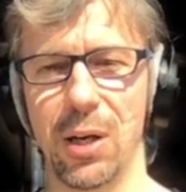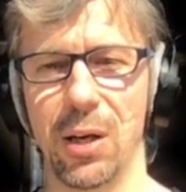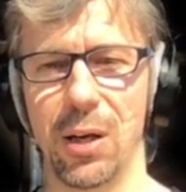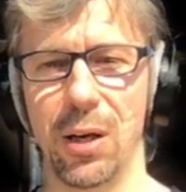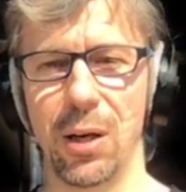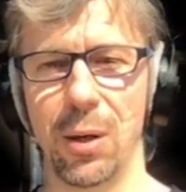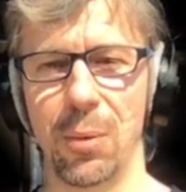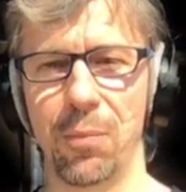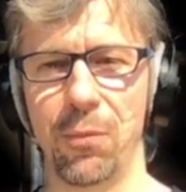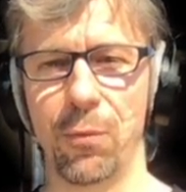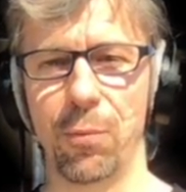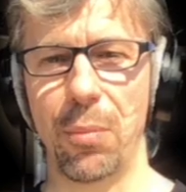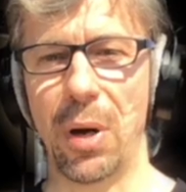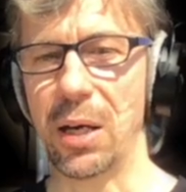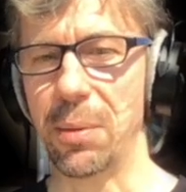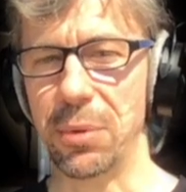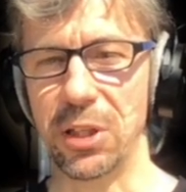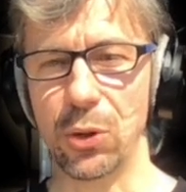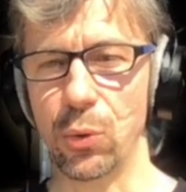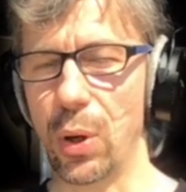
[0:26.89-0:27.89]

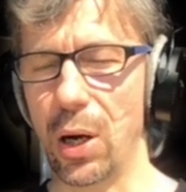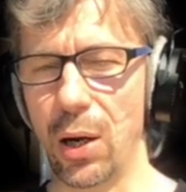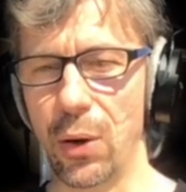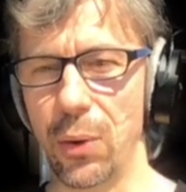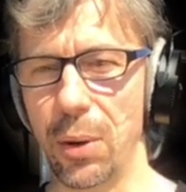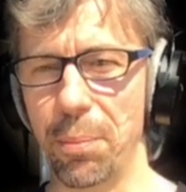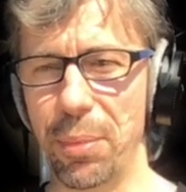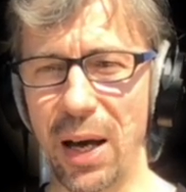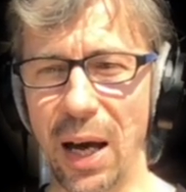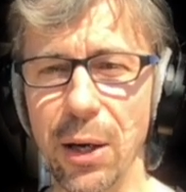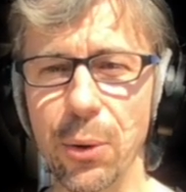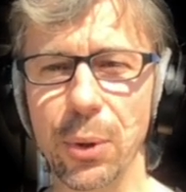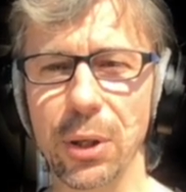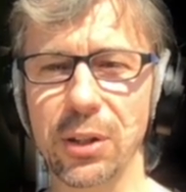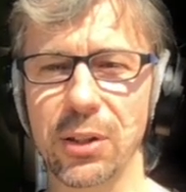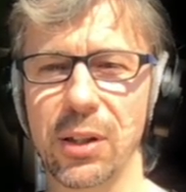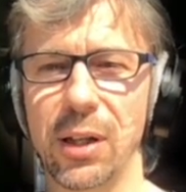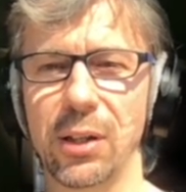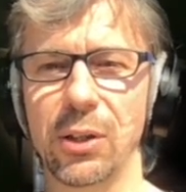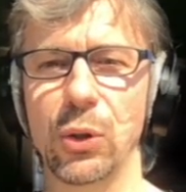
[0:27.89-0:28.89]
Maybe you are a
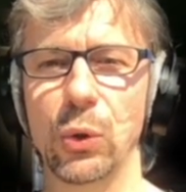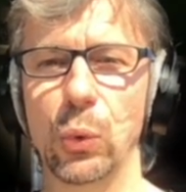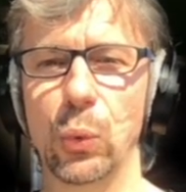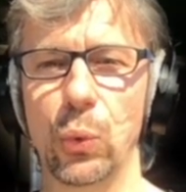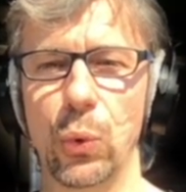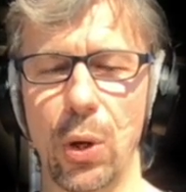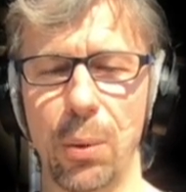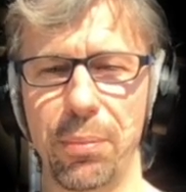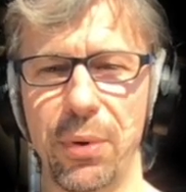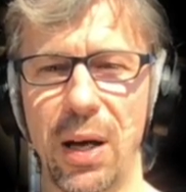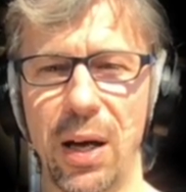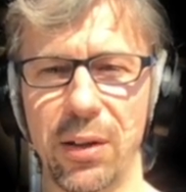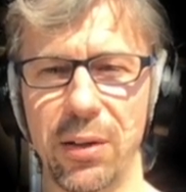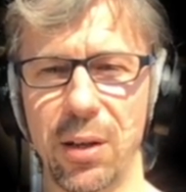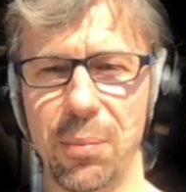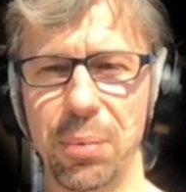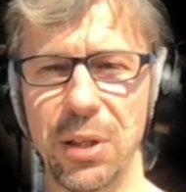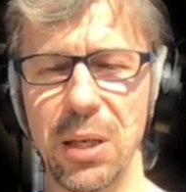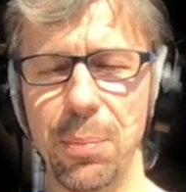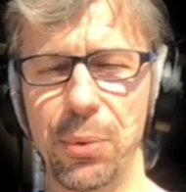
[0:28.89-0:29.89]
pirate and you rob other
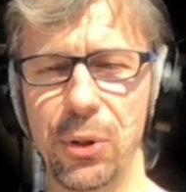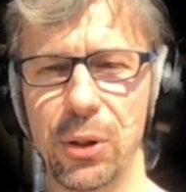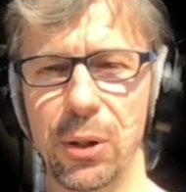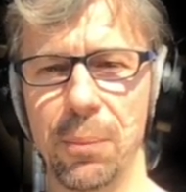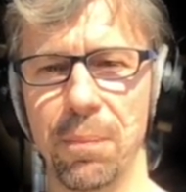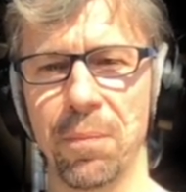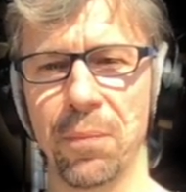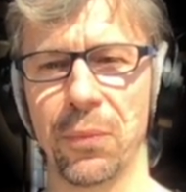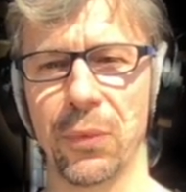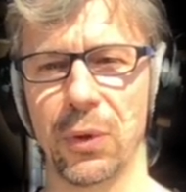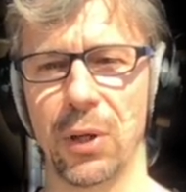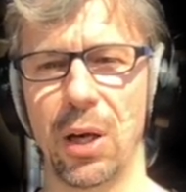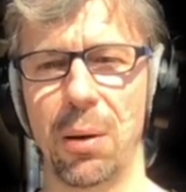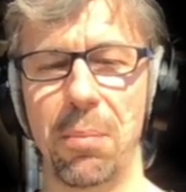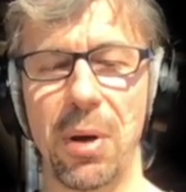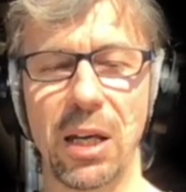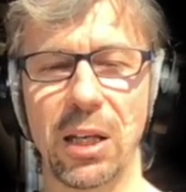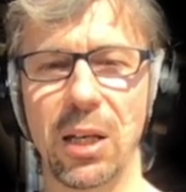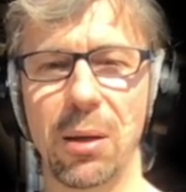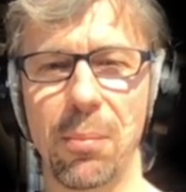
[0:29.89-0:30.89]
people and
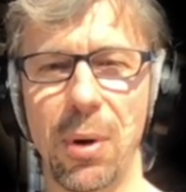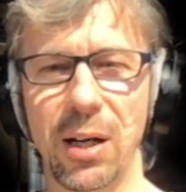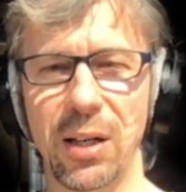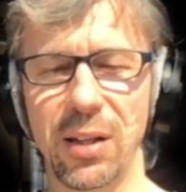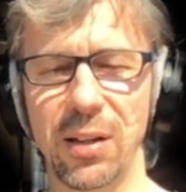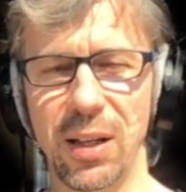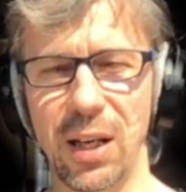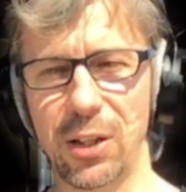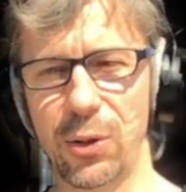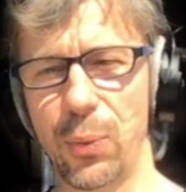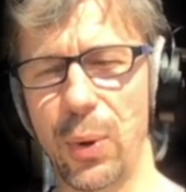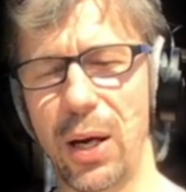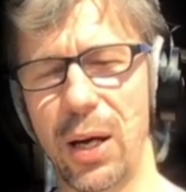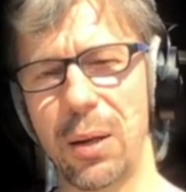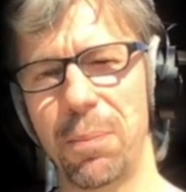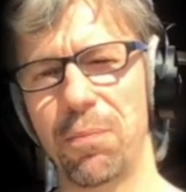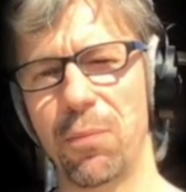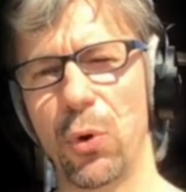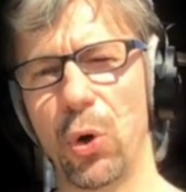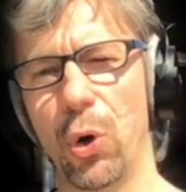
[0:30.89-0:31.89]
making money that way,
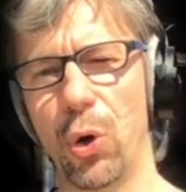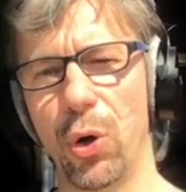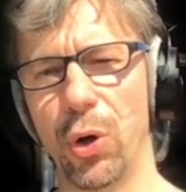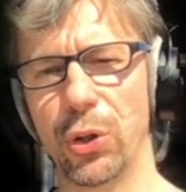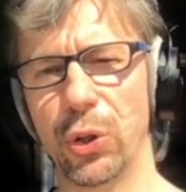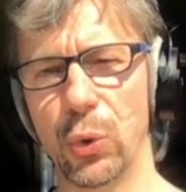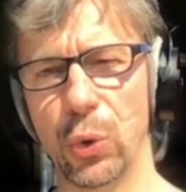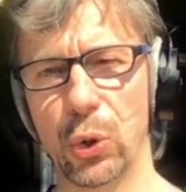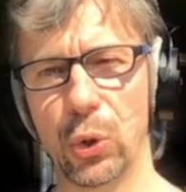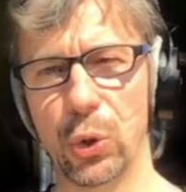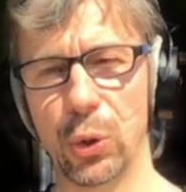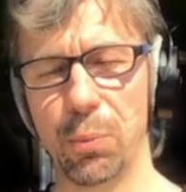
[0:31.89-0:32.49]
or you could